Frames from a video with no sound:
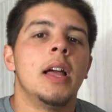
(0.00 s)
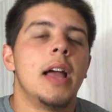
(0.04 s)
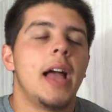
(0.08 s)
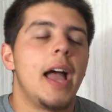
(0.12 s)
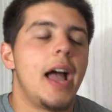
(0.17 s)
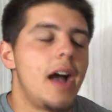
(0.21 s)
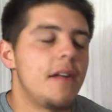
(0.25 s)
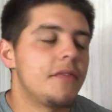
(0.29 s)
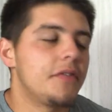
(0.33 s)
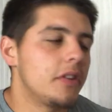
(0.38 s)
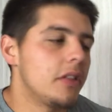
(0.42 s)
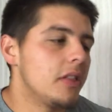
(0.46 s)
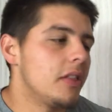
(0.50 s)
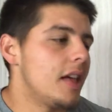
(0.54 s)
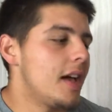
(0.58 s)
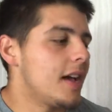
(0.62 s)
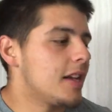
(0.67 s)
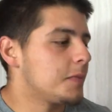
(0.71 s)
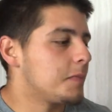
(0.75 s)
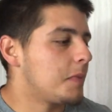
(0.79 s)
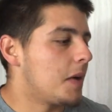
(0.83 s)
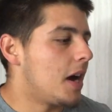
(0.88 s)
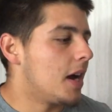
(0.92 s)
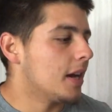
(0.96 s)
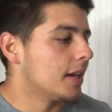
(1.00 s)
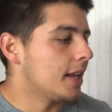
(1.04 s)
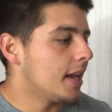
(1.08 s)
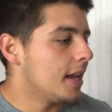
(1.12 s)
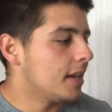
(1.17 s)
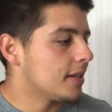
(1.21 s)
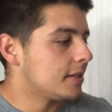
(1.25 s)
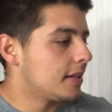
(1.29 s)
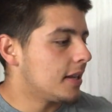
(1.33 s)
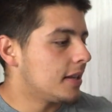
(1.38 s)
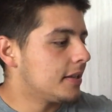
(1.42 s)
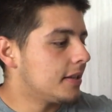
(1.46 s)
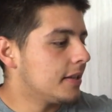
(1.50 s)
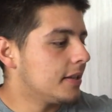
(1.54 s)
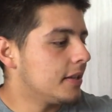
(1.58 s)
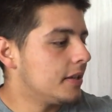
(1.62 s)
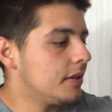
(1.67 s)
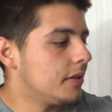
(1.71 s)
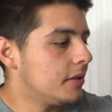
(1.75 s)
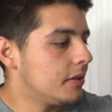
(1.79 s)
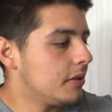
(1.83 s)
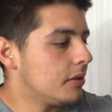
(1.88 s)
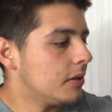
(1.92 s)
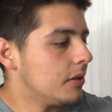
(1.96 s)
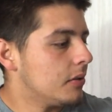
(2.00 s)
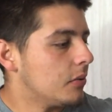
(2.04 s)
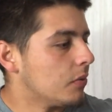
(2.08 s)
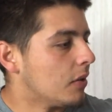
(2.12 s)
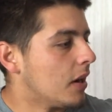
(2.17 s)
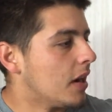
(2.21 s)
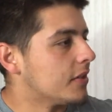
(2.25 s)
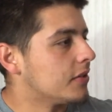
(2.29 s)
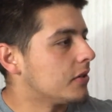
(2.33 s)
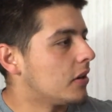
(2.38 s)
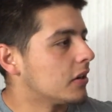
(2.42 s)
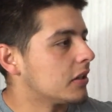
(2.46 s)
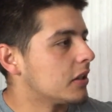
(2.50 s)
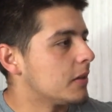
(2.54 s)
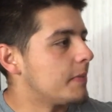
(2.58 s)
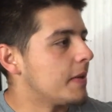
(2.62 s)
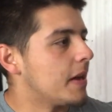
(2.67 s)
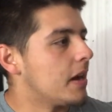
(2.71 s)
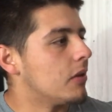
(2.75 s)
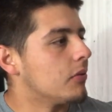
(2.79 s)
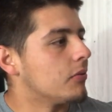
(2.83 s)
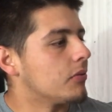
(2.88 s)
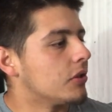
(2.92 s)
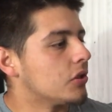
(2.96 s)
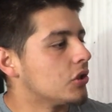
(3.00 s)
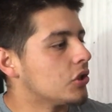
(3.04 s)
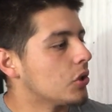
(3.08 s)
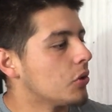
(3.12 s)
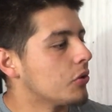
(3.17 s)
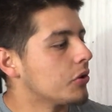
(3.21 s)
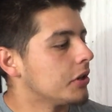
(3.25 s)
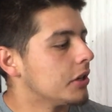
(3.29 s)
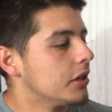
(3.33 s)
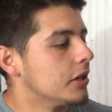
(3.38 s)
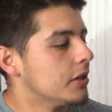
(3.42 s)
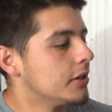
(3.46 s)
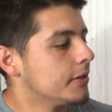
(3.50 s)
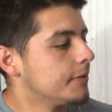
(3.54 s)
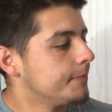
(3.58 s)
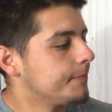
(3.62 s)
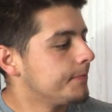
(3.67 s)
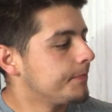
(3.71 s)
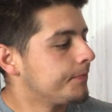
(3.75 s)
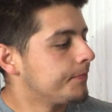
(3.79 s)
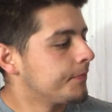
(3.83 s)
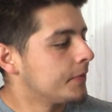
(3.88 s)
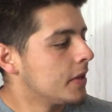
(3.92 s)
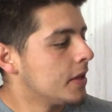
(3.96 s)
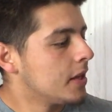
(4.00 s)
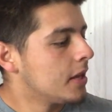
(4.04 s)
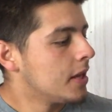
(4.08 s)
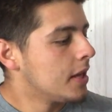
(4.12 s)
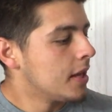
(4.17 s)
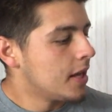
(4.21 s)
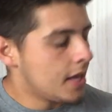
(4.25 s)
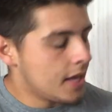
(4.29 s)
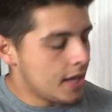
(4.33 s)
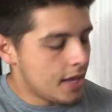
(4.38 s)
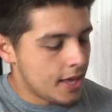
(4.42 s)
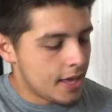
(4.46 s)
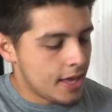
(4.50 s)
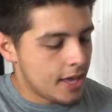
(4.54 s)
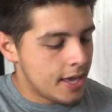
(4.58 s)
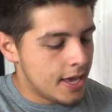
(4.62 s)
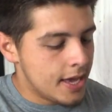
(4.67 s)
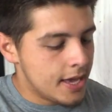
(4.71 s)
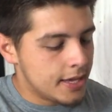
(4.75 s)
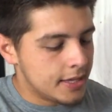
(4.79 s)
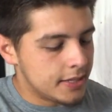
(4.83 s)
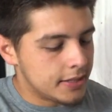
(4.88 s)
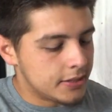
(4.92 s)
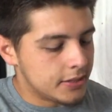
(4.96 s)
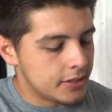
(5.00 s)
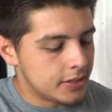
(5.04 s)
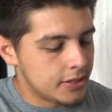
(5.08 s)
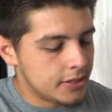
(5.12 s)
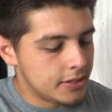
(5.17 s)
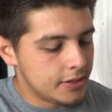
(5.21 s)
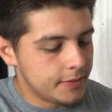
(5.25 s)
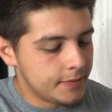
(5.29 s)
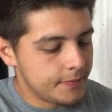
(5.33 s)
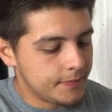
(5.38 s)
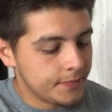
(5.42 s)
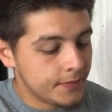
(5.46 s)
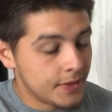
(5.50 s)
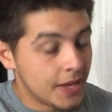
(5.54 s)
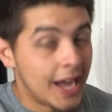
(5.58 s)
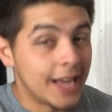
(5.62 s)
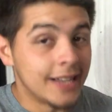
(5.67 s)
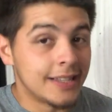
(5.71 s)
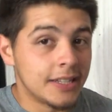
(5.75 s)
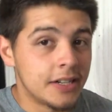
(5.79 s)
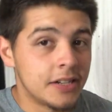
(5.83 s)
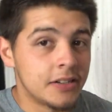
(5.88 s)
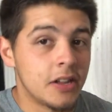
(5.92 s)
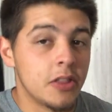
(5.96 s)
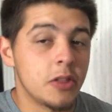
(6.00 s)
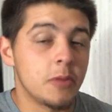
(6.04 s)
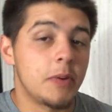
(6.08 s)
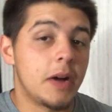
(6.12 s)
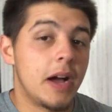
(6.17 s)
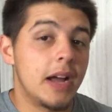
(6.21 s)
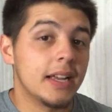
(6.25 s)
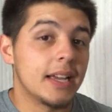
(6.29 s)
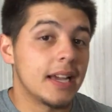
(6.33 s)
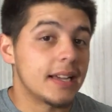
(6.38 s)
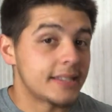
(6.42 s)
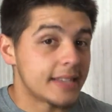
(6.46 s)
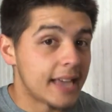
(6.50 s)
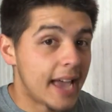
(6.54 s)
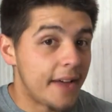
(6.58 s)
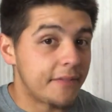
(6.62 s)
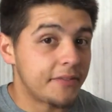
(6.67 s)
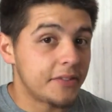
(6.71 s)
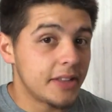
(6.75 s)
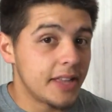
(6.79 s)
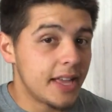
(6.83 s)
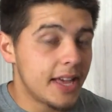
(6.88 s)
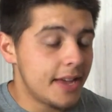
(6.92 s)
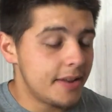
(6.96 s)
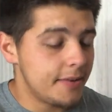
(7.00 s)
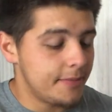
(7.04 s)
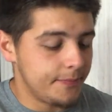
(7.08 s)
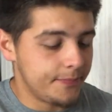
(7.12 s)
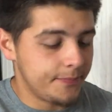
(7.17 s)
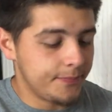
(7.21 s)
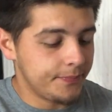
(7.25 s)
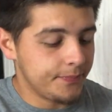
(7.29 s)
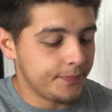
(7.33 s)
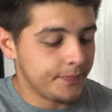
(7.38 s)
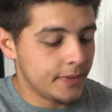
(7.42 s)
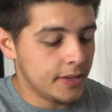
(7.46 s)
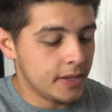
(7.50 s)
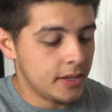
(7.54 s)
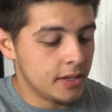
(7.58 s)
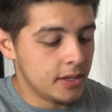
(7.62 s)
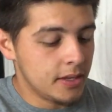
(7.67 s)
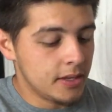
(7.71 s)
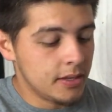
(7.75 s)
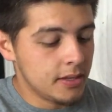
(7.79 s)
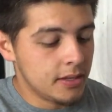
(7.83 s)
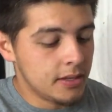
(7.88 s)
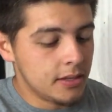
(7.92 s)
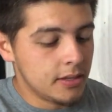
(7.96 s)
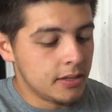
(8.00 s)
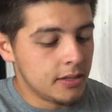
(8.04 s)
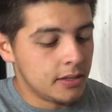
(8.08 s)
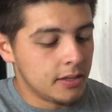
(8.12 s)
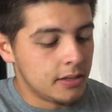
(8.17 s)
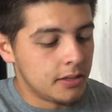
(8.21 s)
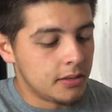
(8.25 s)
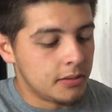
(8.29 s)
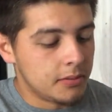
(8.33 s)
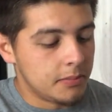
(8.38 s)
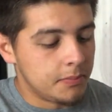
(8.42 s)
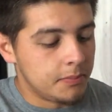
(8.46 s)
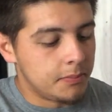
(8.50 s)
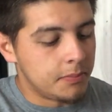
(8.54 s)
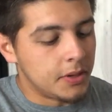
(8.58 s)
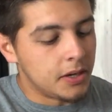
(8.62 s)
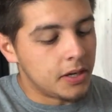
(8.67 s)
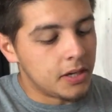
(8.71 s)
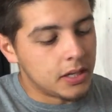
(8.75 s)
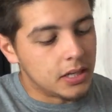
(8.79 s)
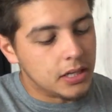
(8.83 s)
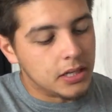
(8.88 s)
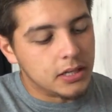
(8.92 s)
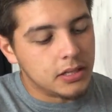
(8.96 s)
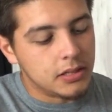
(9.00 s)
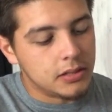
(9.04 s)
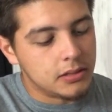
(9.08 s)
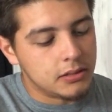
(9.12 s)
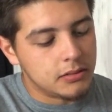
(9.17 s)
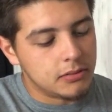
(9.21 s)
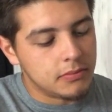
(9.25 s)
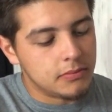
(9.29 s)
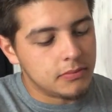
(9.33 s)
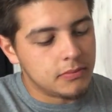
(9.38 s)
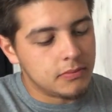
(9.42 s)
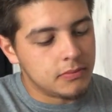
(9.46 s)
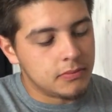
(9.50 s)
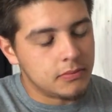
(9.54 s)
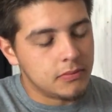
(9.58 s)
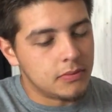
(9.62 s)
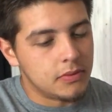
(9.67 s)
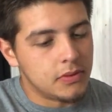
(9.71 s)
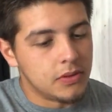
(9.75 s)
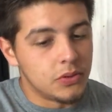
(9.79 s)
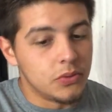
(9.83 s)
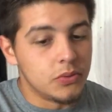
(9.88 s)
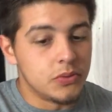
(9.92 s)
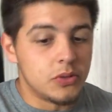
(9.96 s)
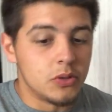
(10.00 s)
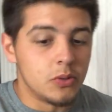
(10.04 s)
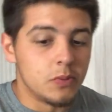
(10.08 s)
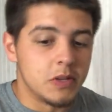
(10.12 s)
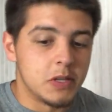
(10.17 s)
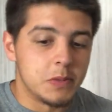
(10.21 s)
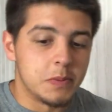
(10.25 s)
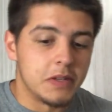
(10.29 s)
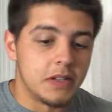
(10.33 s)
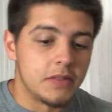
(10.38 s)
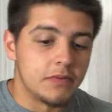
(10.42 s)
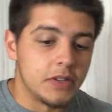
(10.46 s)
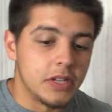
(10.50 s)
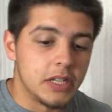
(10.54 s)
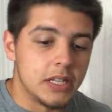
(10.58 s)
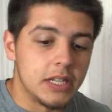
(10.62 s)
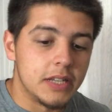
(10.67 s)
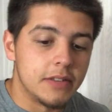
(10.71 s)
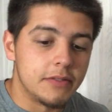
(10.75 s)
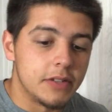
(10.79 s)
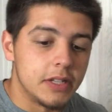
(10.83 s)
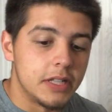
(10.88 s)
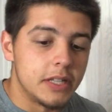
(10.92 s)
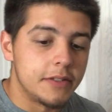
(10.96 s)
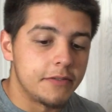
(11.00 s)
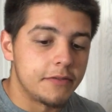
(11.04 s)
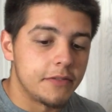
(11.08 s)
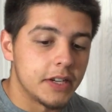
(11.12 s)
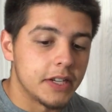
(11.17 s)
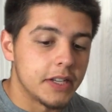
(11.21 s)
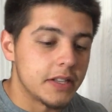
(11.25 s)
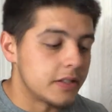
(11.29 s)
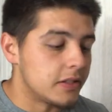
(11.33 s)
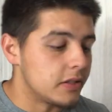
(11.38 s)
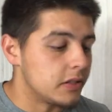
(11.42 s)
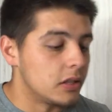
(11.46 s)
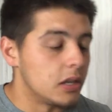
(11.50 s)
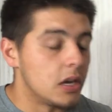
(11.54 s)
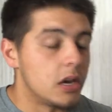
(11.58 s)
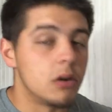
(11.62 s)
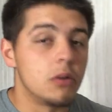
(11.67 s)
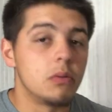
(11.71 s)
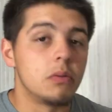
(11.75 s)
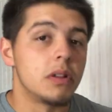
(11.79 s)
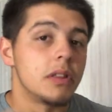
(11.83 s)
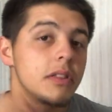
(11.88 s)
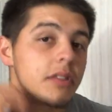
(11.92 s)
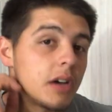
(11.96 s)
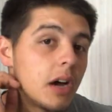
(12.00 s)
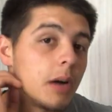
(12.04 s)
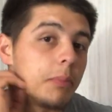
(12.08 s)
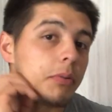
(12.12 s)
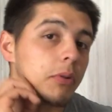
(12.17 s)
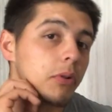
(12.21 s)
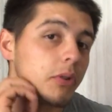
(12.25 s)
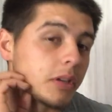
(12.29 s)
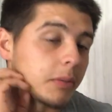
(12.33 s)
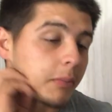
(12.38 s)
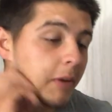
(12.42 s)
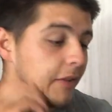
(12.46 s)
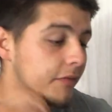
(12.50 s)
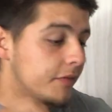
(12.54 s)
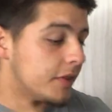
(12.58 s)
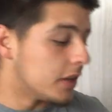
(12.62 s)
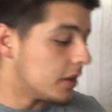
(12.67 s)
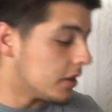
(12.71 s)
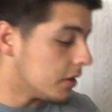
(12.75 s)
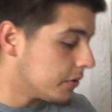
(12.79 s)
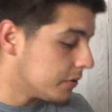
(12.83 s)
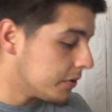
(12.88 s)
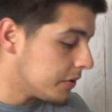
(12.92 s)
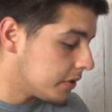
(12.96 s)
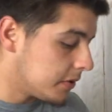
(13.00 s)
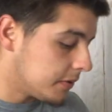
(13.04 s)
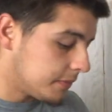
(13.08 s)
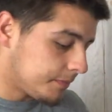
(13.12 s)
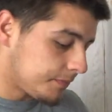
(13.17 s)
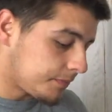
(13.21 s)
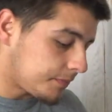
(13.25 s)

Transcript: After the last podcast I did, where I talked about the Joker, and I did another podcast after that, but YouTube has been really, really freaking slow with uploading my videos.